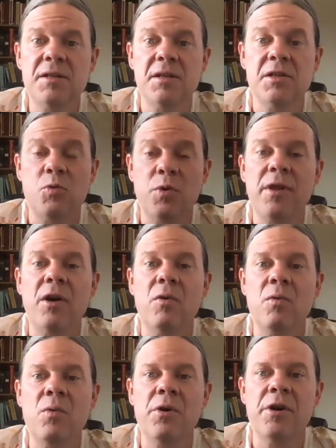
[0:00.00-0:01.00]
us without
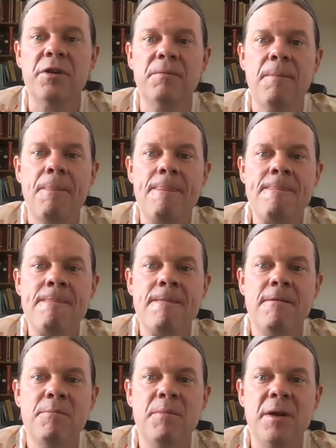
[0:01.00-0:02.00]
warning,
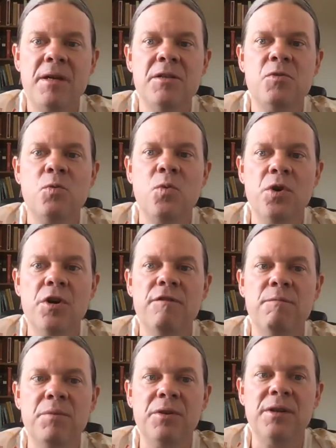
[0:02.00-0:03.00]
may his word
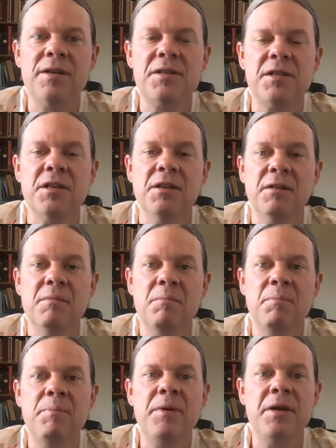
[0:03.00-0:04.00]
of blessing
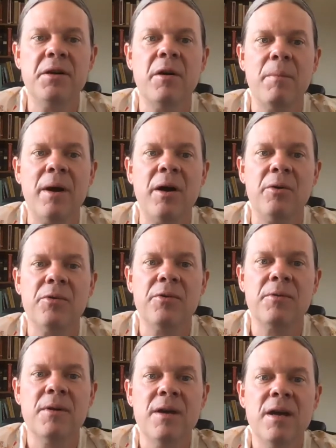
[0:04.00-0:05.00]
be in our mouth
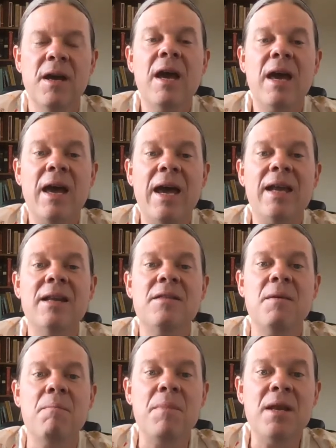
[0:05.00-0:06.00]
and in
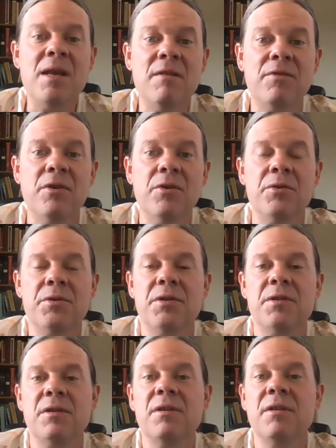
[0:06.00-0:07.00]
the many of
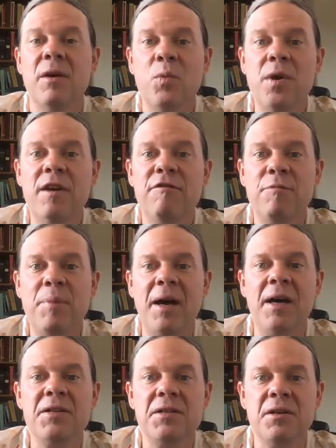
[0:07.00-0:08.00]
those that we have
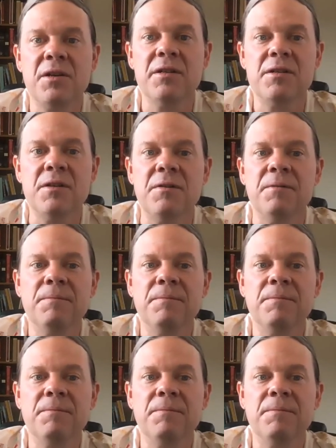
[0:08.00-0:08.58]
passed it on to.